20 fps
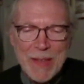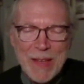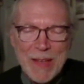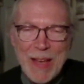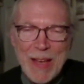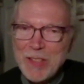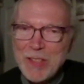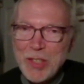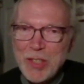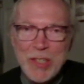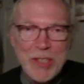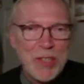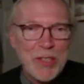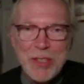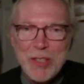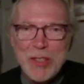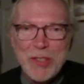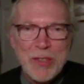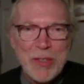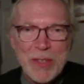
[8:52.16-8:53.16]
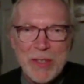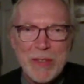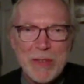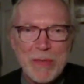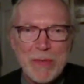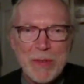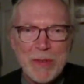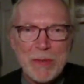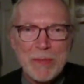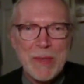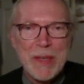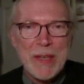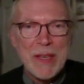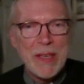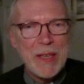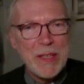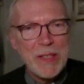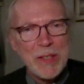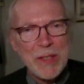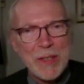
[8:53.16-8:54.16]
And Jesus is true to form.
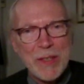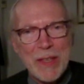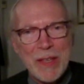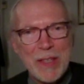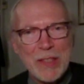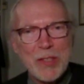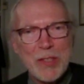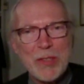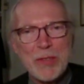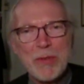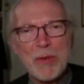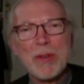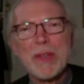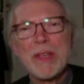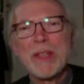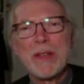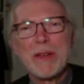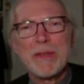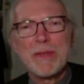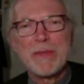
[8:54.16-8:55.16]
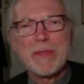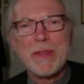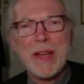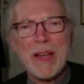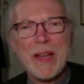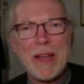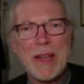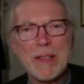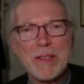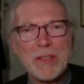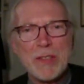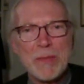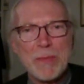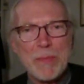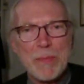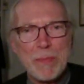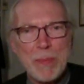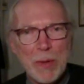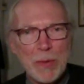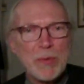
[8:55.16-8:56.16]
He is strong enough and
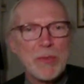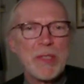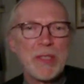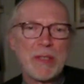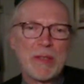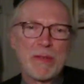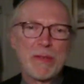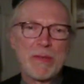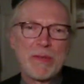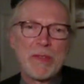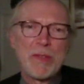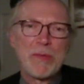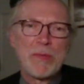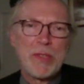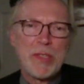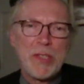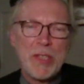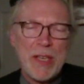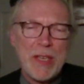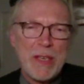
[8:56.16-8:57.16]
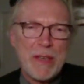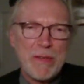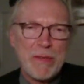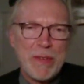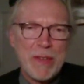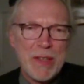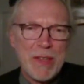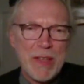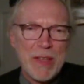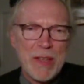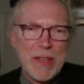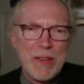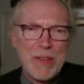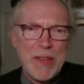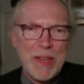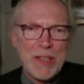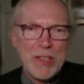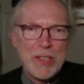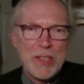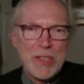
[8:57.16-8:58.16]
bold enough to receive
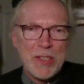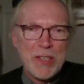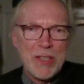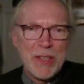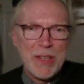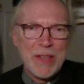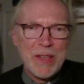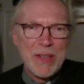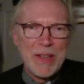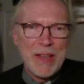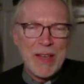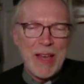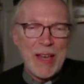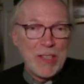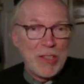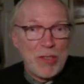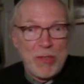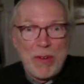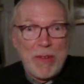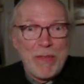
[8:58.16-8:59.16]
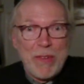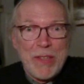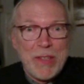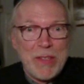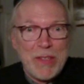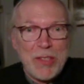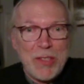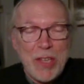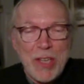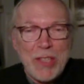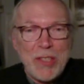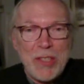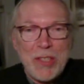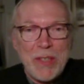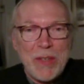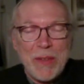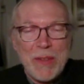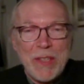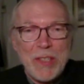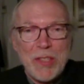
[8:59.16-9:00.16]
this extravagant
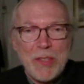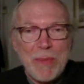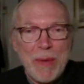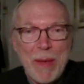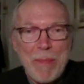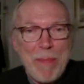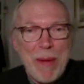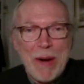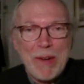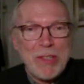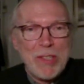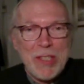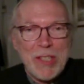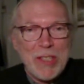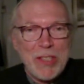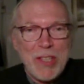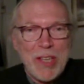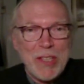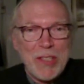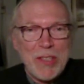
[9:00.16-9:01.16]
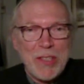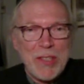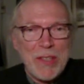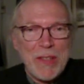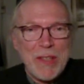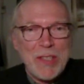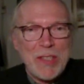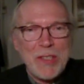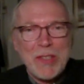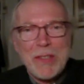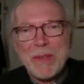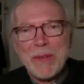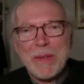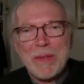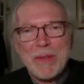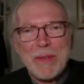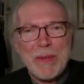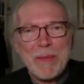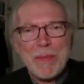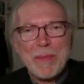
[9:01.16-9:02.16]
gesture, this embarrassing gesture, this
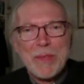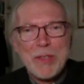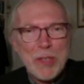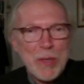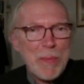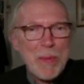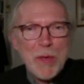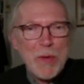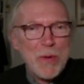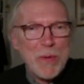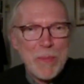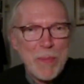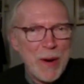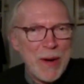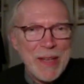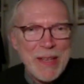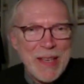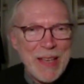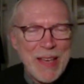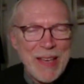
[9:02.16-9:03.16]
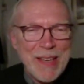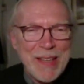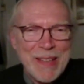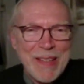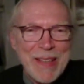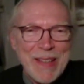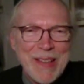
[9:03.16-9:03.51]
taboo-breaking